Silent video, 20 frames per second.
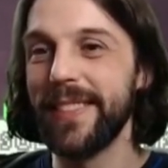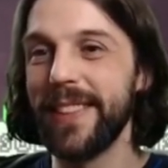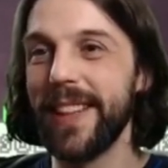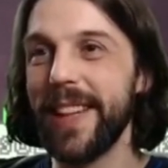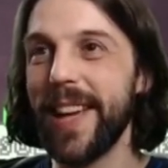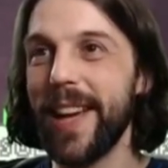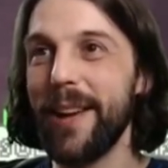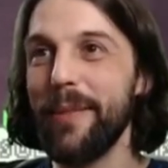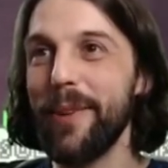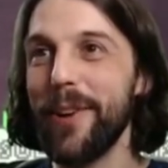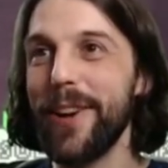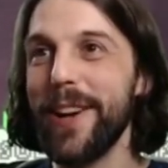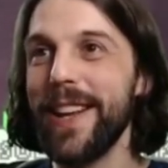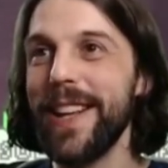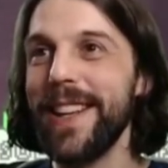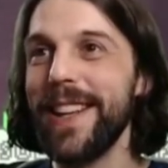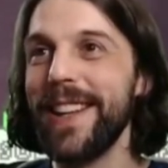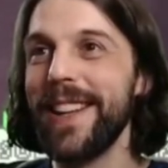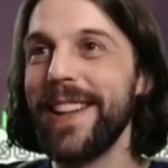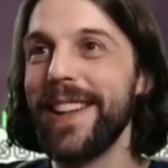Come
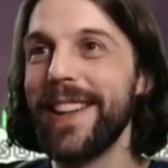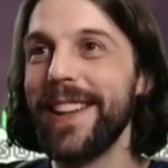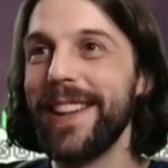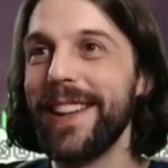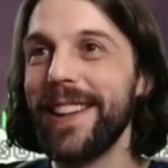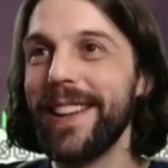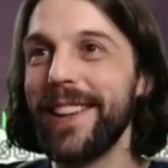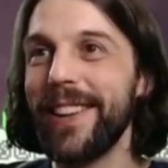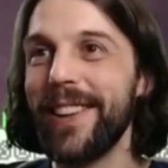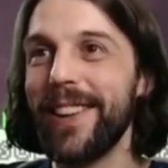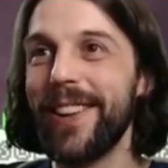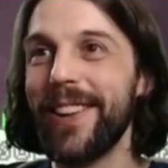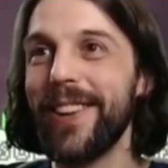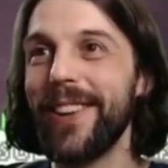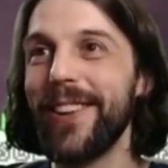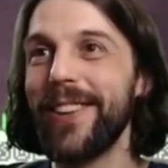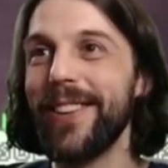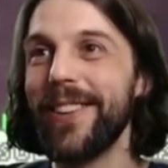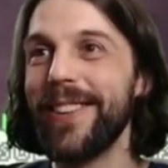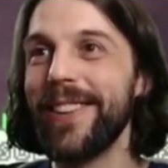on!
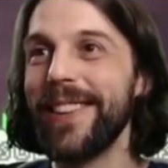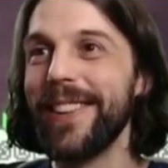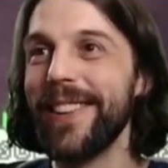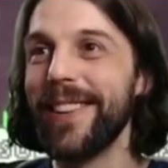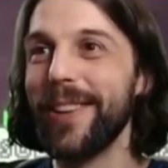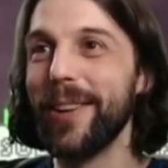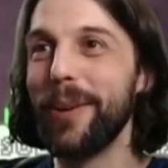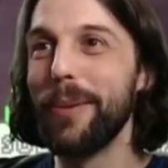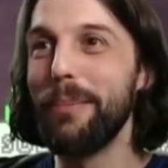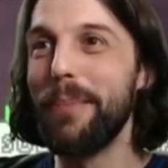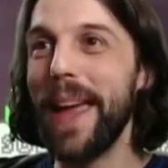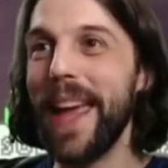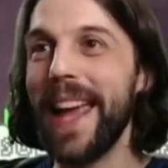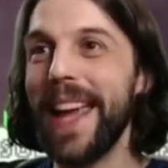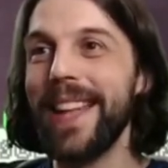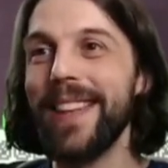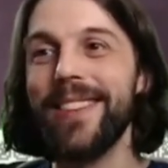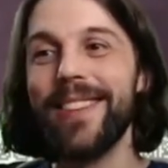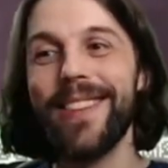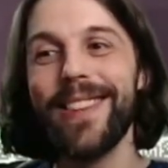Uh-oh.
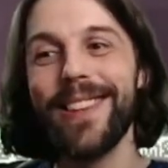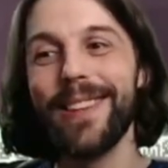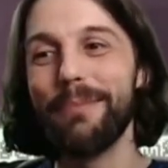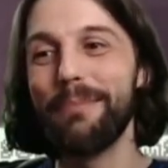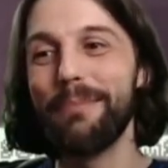Baines.